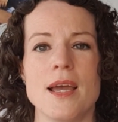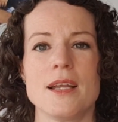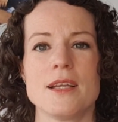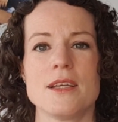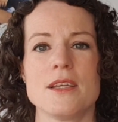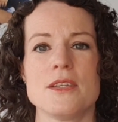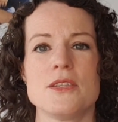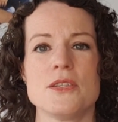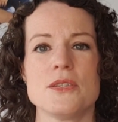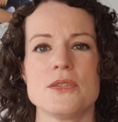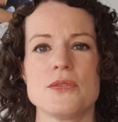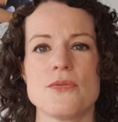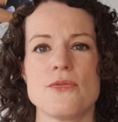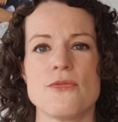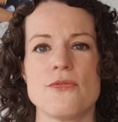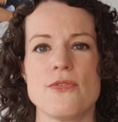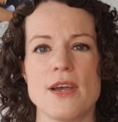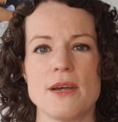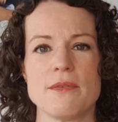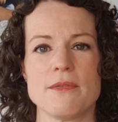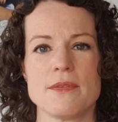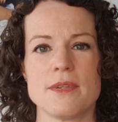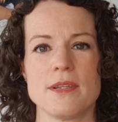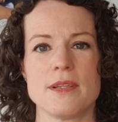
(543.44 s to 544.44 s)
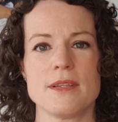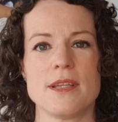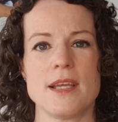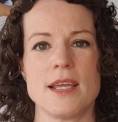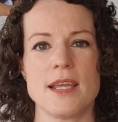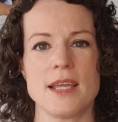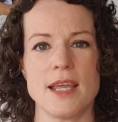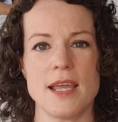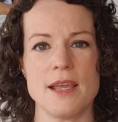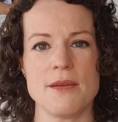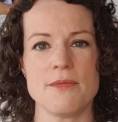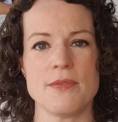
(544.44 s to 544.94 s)
and I just felt that
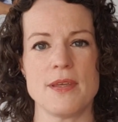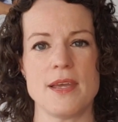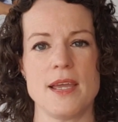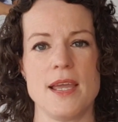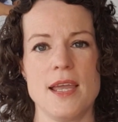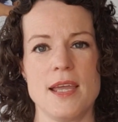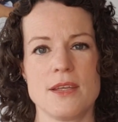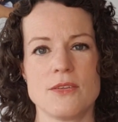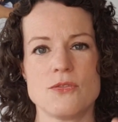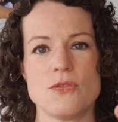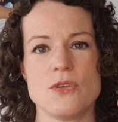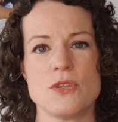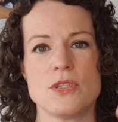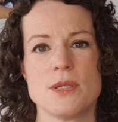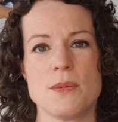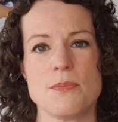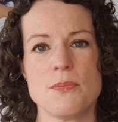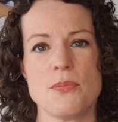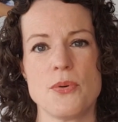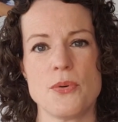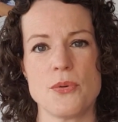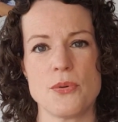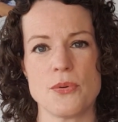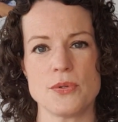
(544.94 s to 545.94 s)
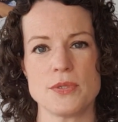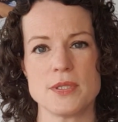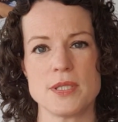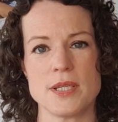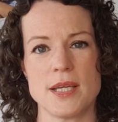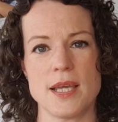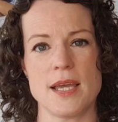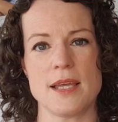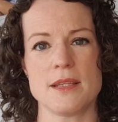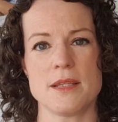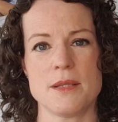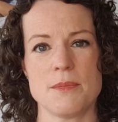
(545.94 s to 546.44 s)
they gave that extra support to
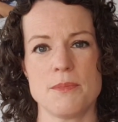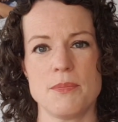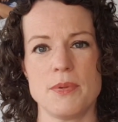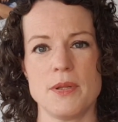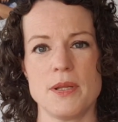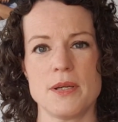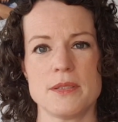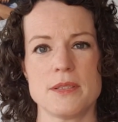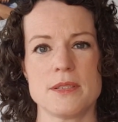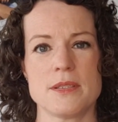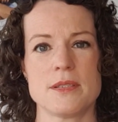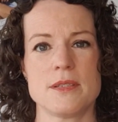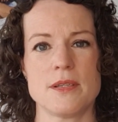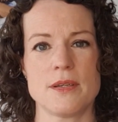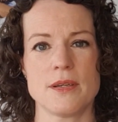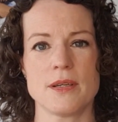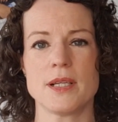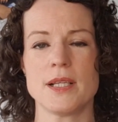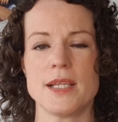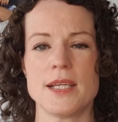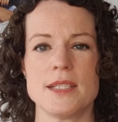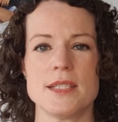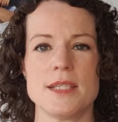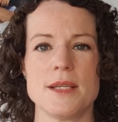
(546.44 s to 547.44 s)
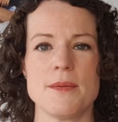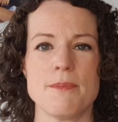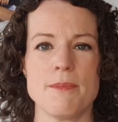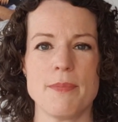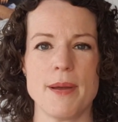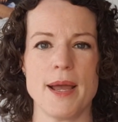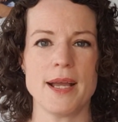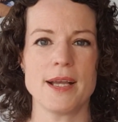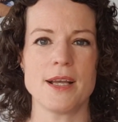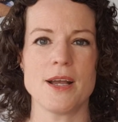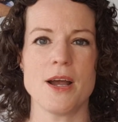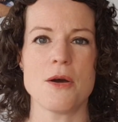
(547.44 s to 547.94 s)
get the blood circulated
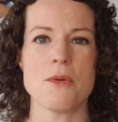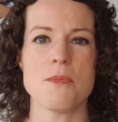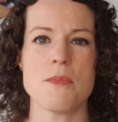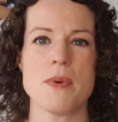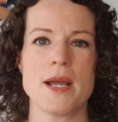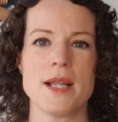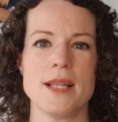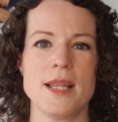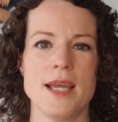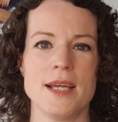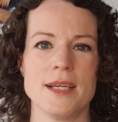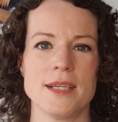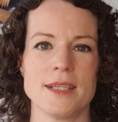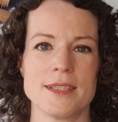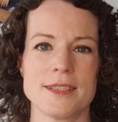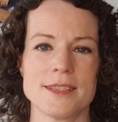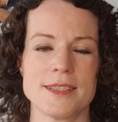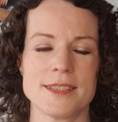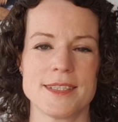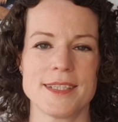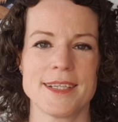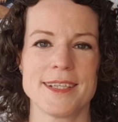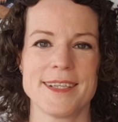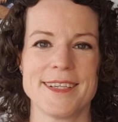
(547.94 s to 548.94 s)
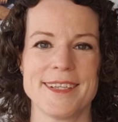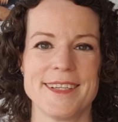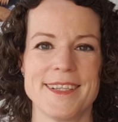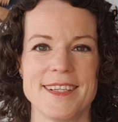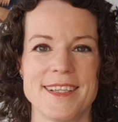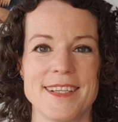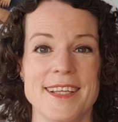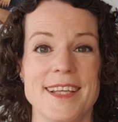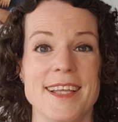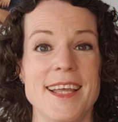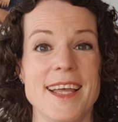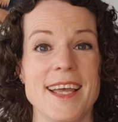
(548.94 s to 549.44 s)
back up my legs.
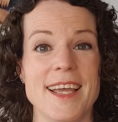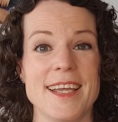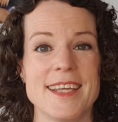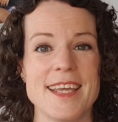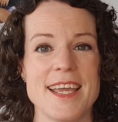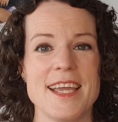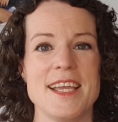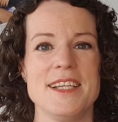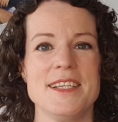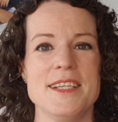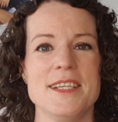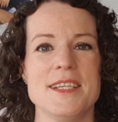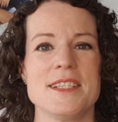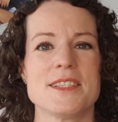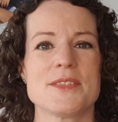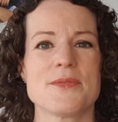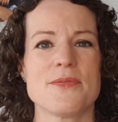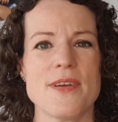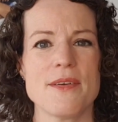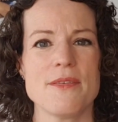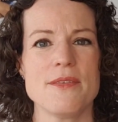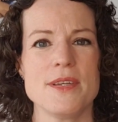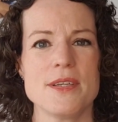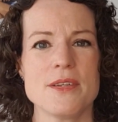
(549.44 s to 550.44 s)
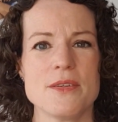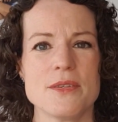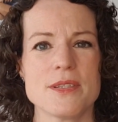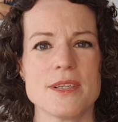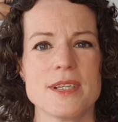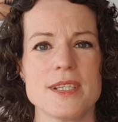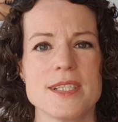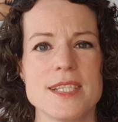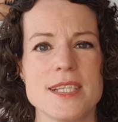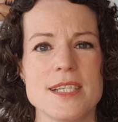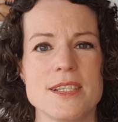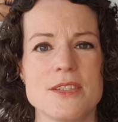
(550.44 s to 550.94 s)
Again, it's a very good
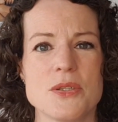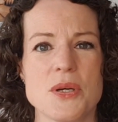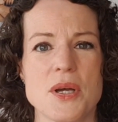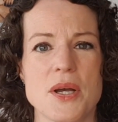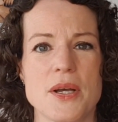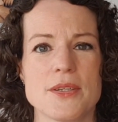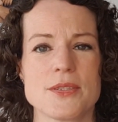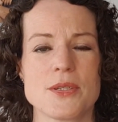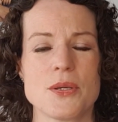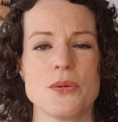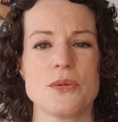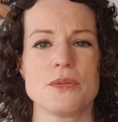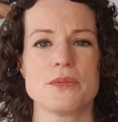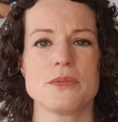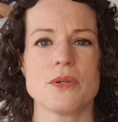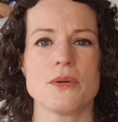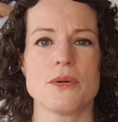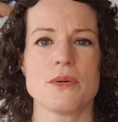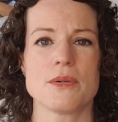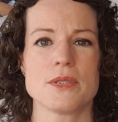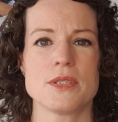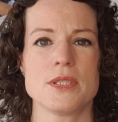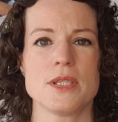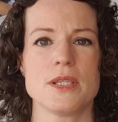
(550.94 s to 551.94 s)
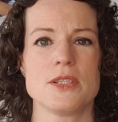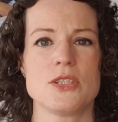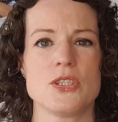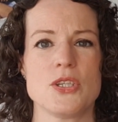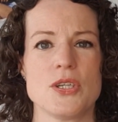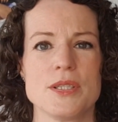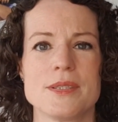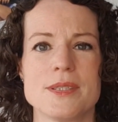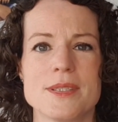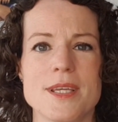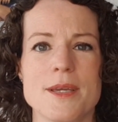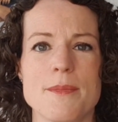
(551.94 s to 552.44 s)
idea to ask your doctor
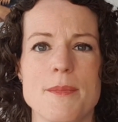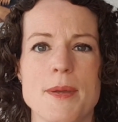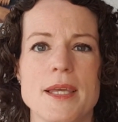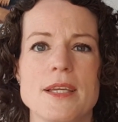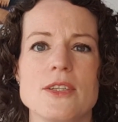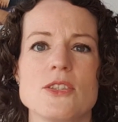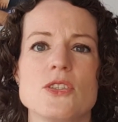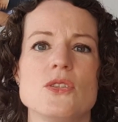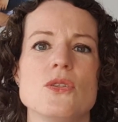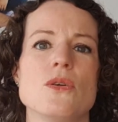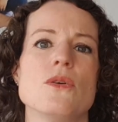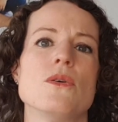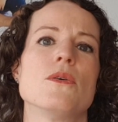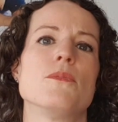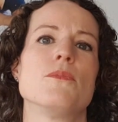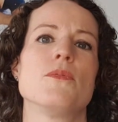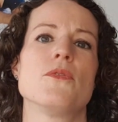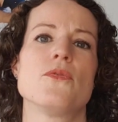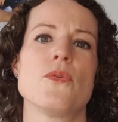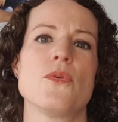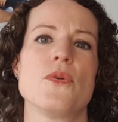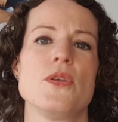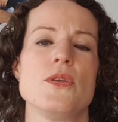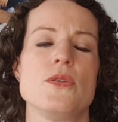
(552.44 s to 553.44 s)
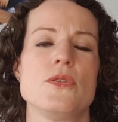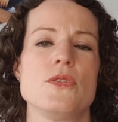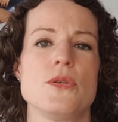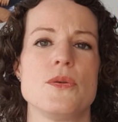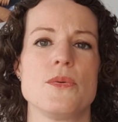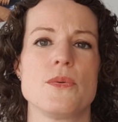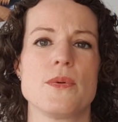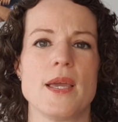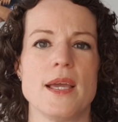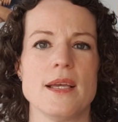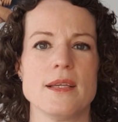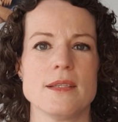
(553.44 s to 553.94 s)
just to make sure before you
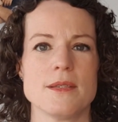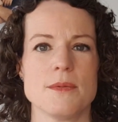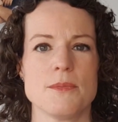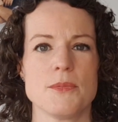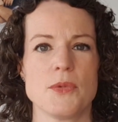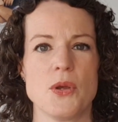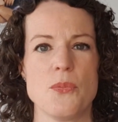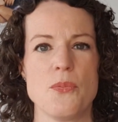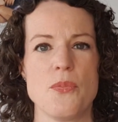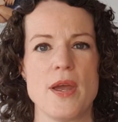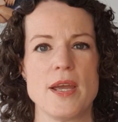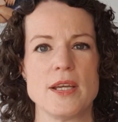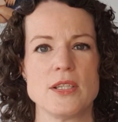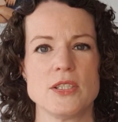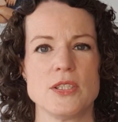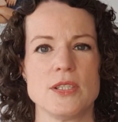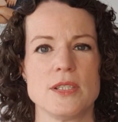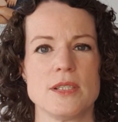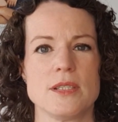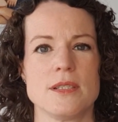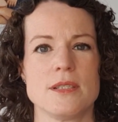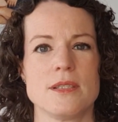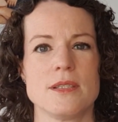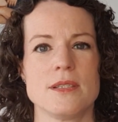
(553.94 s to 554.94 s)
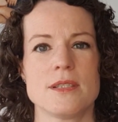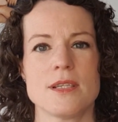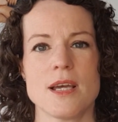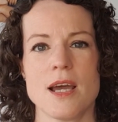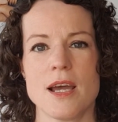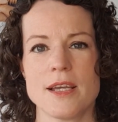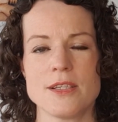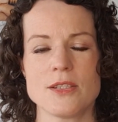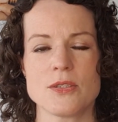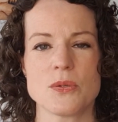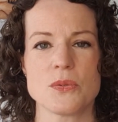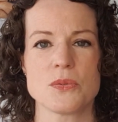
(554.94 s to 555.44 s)
do get some compression
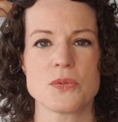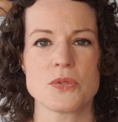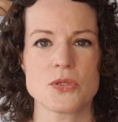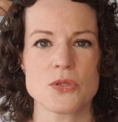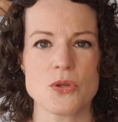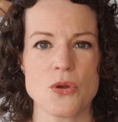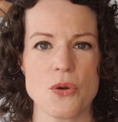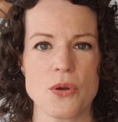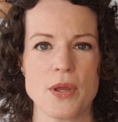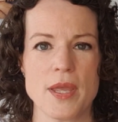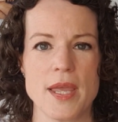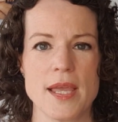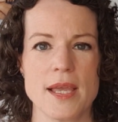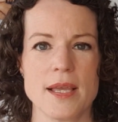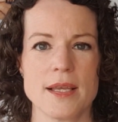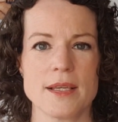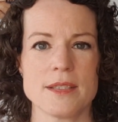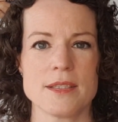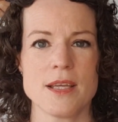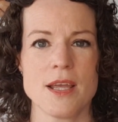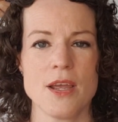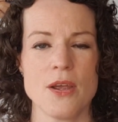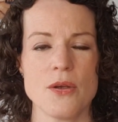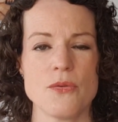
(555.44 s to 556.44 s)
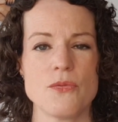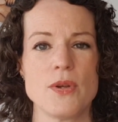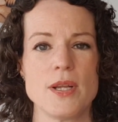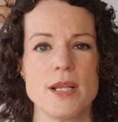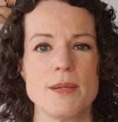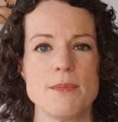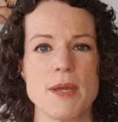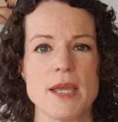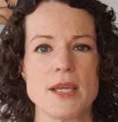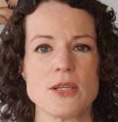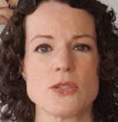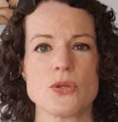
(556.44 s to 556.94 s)
tights or stockings.
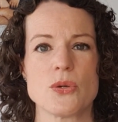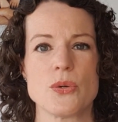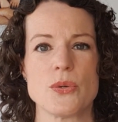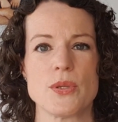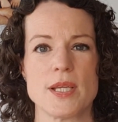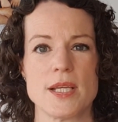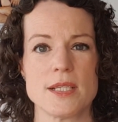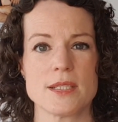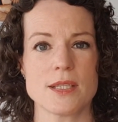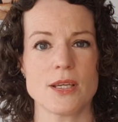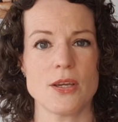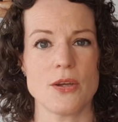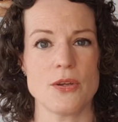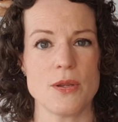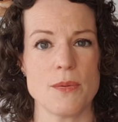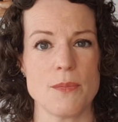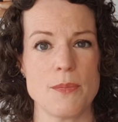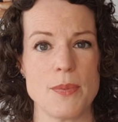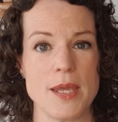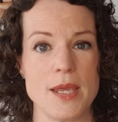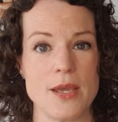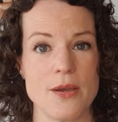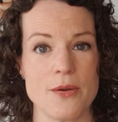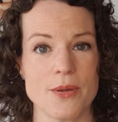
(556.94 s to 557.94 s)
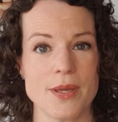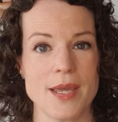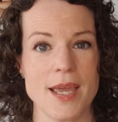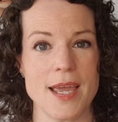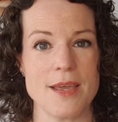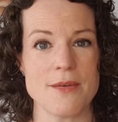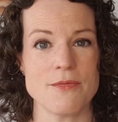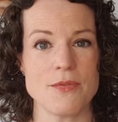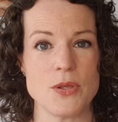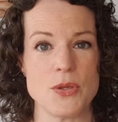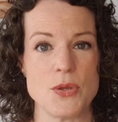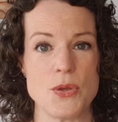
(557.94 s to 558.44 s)
Really make sure that it's going to be
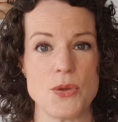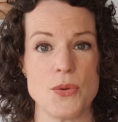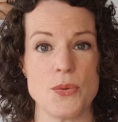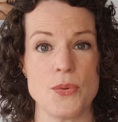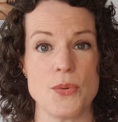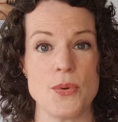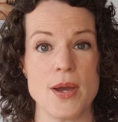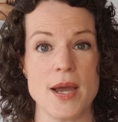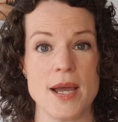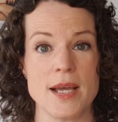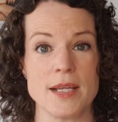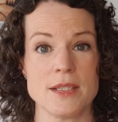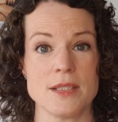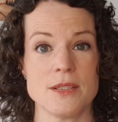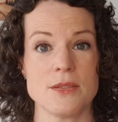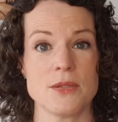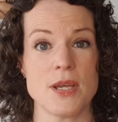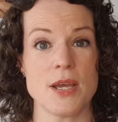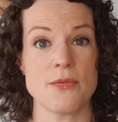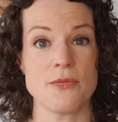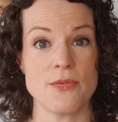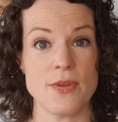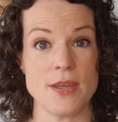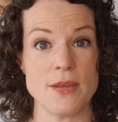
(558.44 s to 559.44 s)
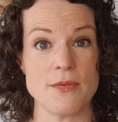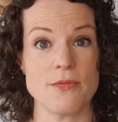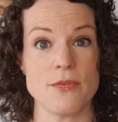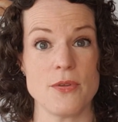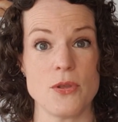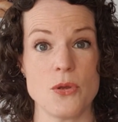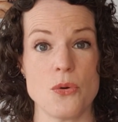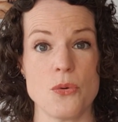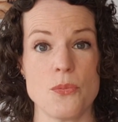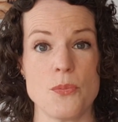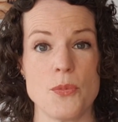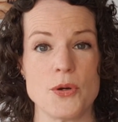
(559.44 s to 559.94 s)
okay for you and a fit for
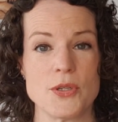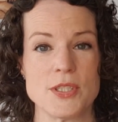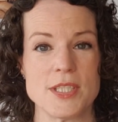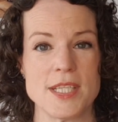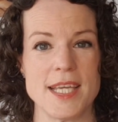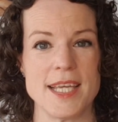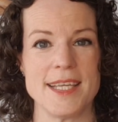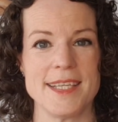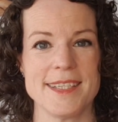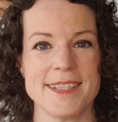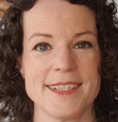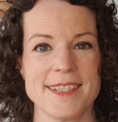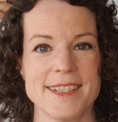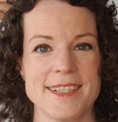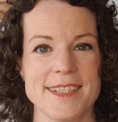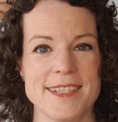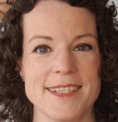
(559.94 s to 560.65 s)
your body.